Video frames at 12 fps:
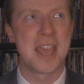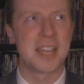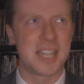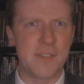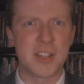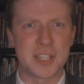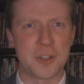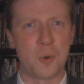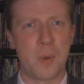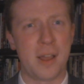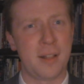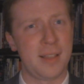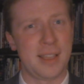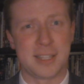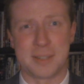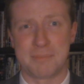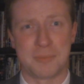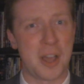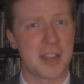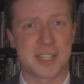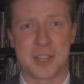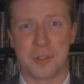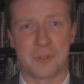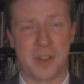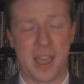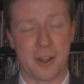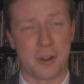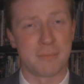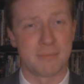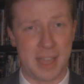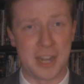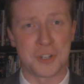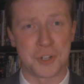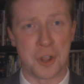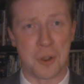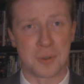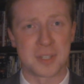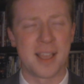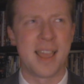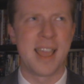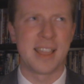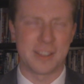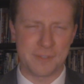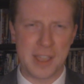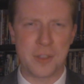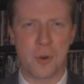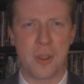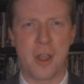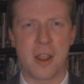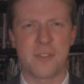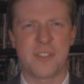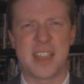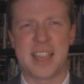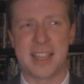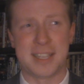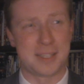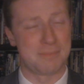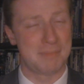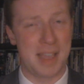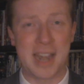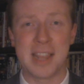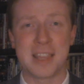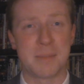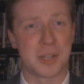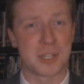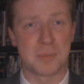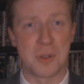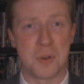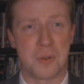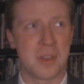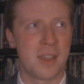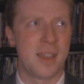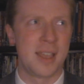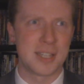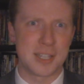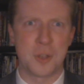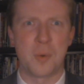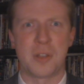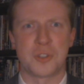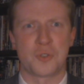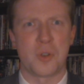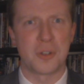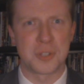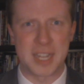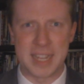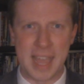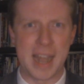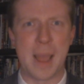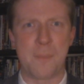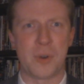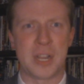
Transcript: David Stillwell is not a skilled fighter, and it shows. The fight choreography is anything but smooth. Stillwell struggles to get up when